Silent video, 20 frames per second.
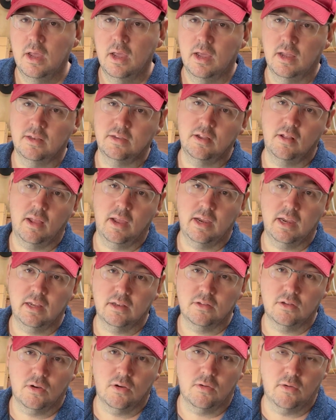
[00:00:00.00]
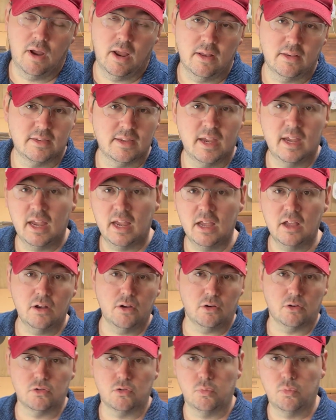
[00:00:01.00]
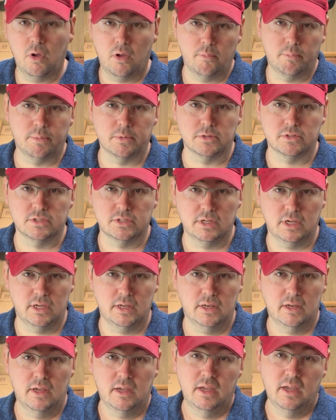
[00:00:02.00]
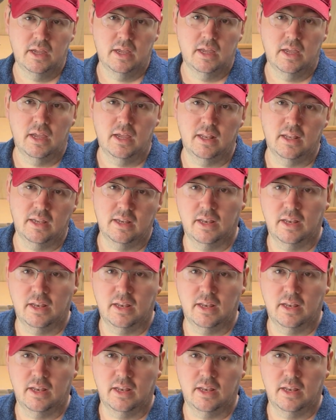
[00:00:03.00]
until I get to around 10 or 12%. And then